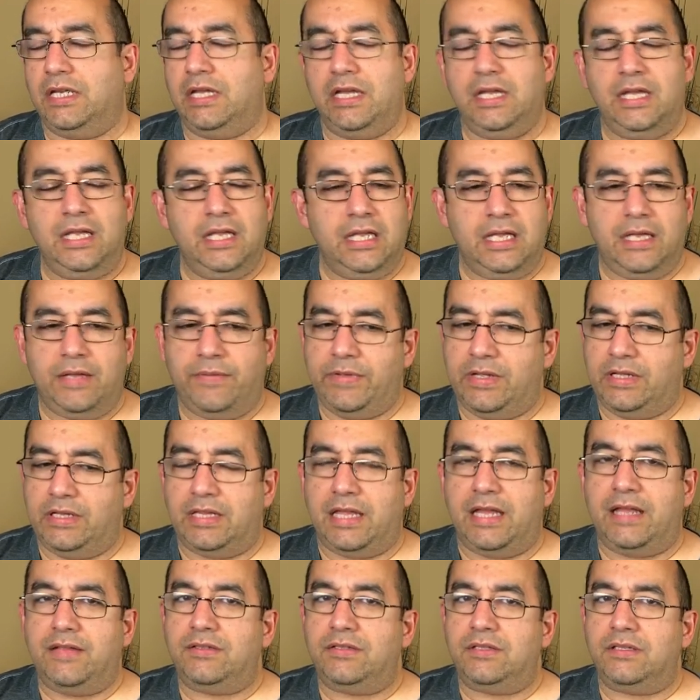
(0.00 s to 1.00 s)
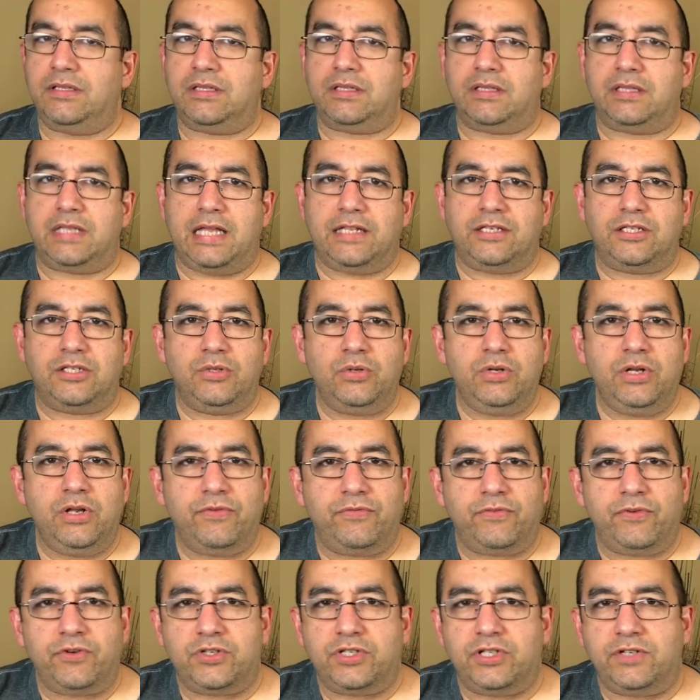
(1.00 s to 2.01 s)
I mean, that, that studio
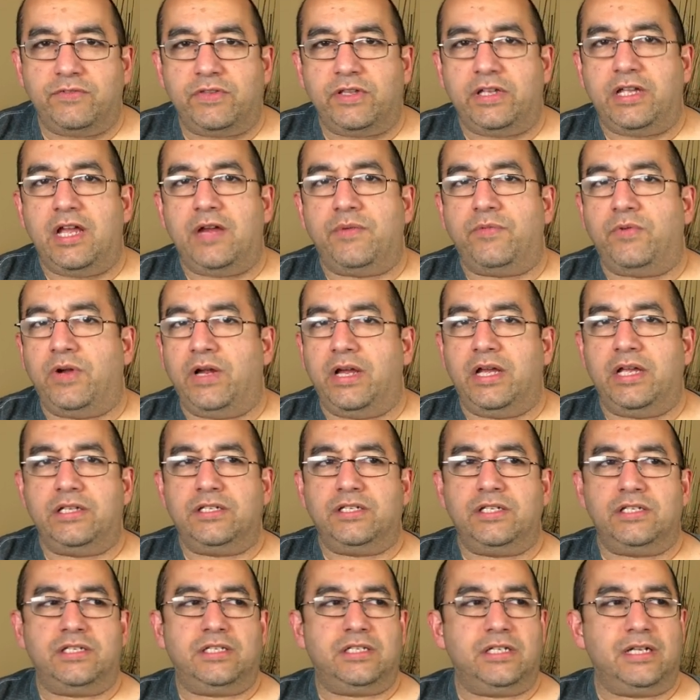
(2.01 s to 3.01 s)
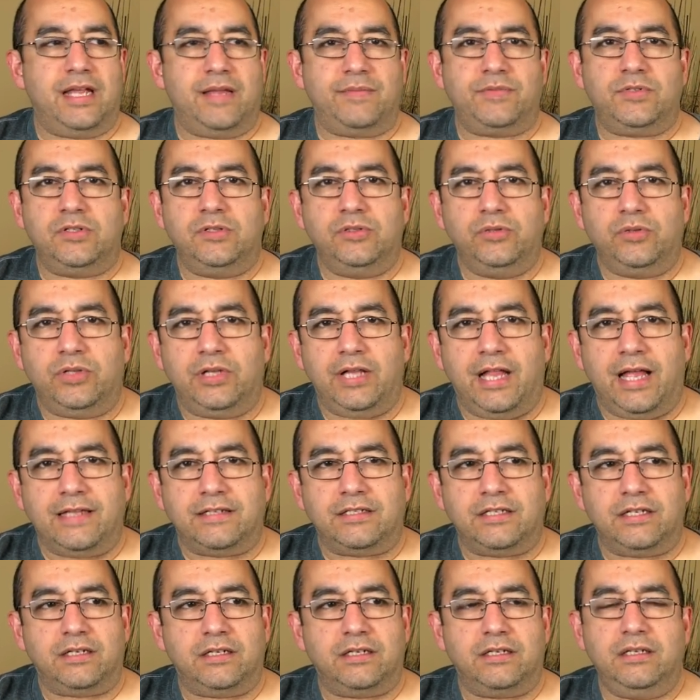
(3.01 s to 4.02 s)
version of The Camera Eye is just an absolute
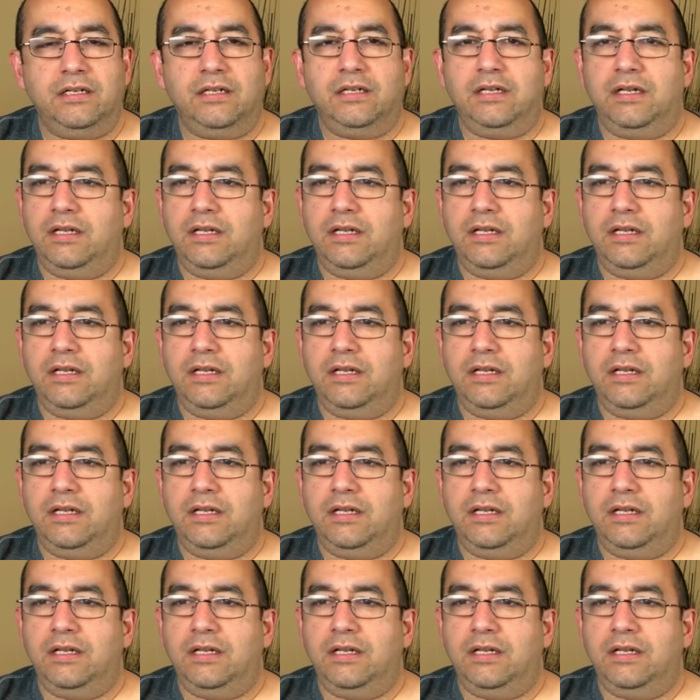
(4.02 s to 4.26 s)
classic.